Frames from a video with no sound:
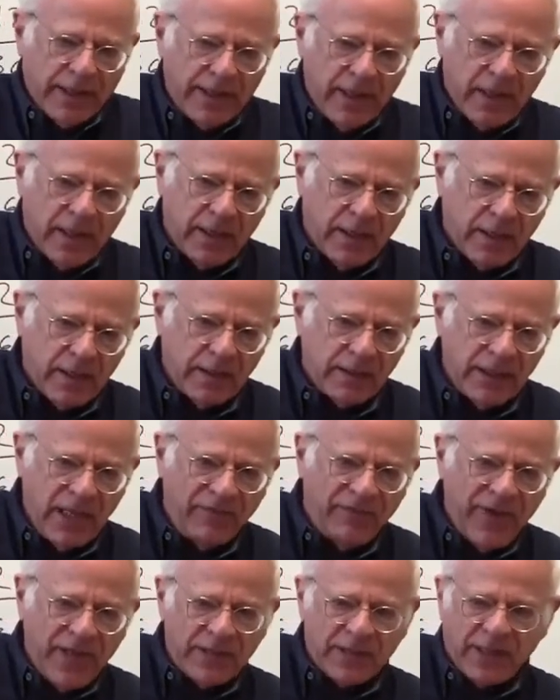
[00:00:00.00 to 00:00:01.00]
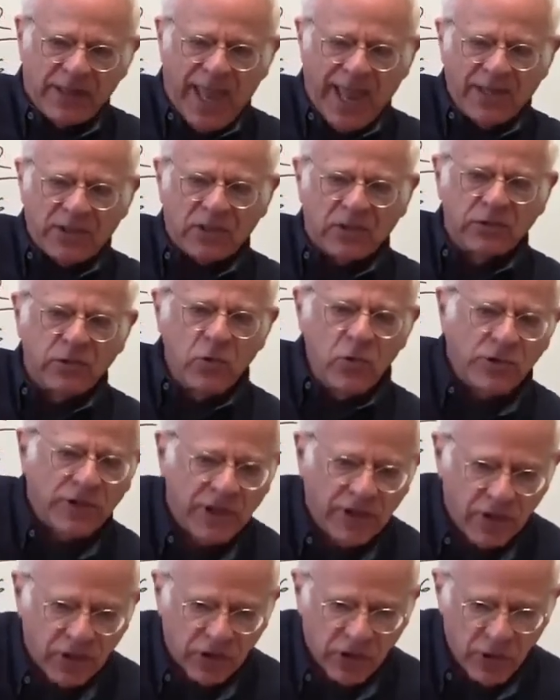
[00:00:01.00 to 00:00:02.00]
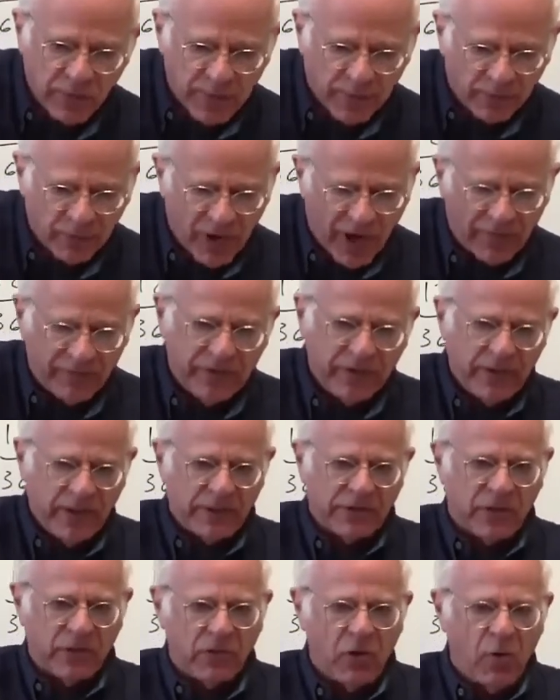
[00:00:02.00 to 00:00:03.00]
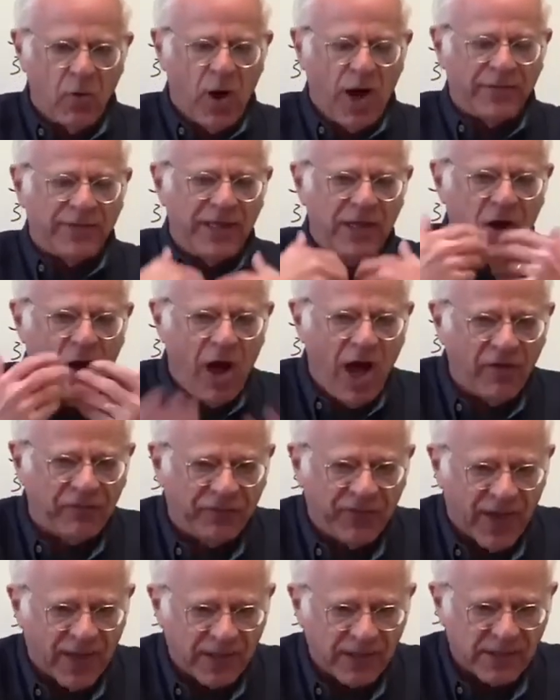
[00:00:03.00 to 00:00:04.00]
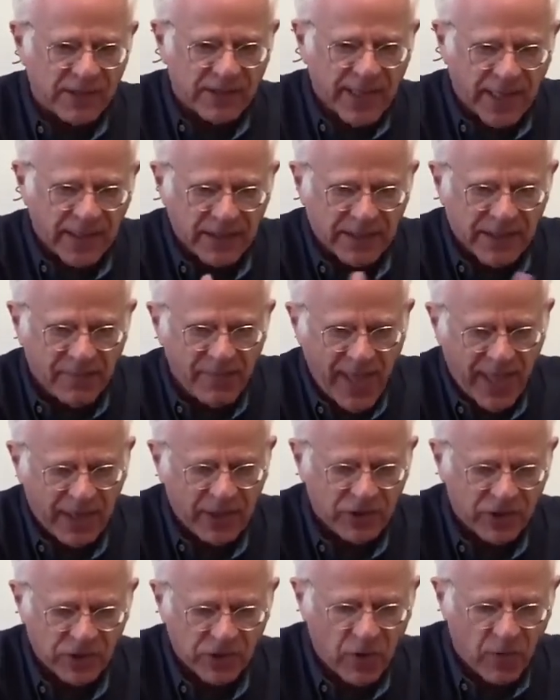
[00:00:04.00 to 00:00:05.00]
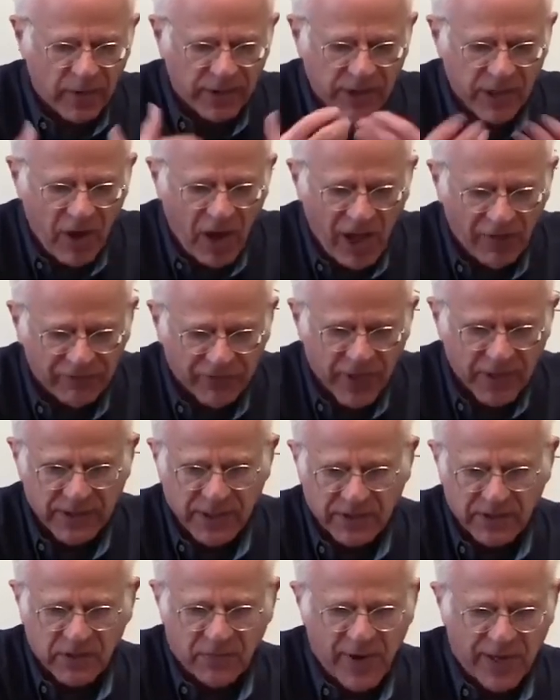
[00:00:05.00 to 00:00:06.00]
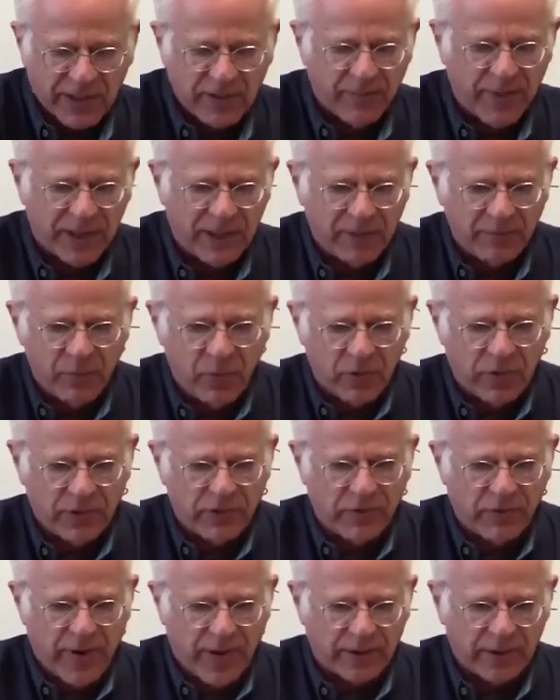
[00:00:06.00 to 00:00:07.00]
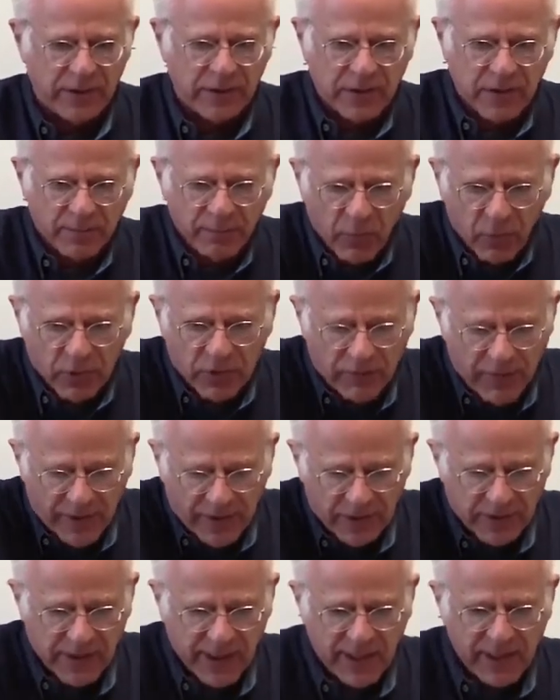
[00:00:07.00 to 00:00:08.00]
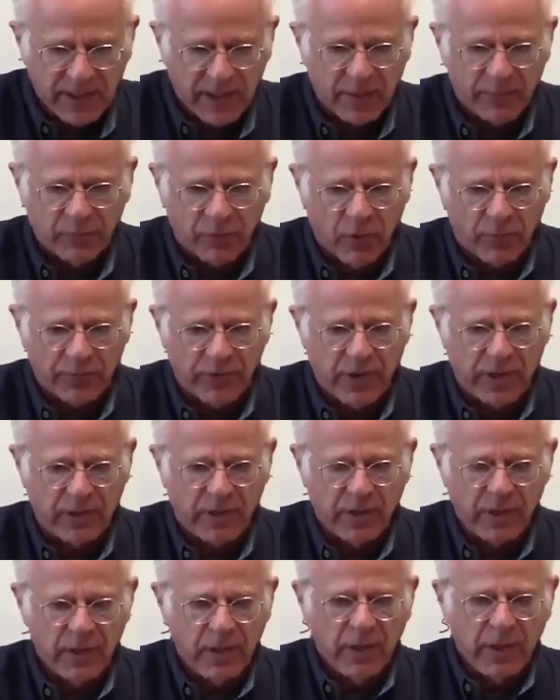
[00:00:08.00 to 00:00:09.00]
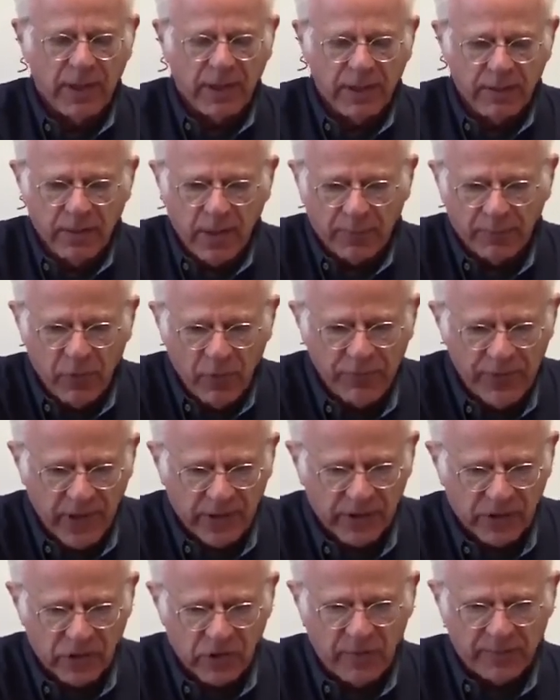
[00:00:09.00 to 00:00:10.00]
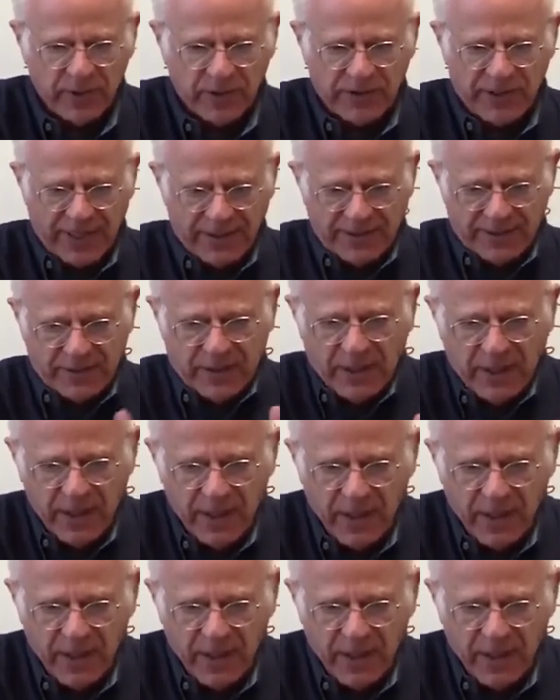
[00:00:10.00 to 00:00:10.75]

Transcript: uh, defense against losing your super profit is to go on the offense. That is, the managers go on the offense as directed by the board of directors. The board of directors getting the appropriate appropriating the surplus. They,